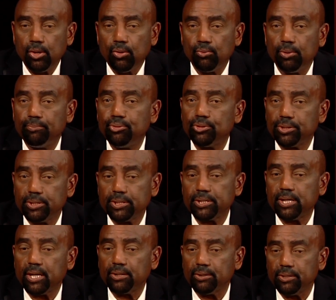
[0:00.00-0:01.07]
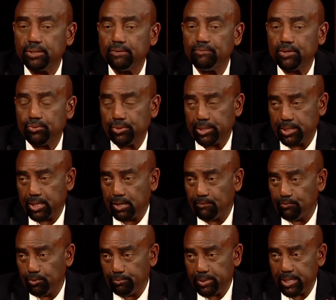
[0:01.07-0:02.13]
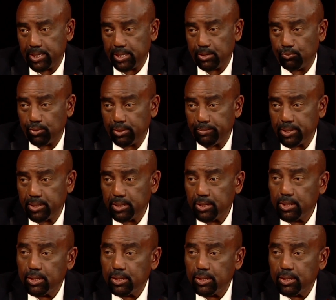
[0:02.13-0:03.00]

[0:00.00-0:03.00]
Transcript: We're putting together an event right now for men and women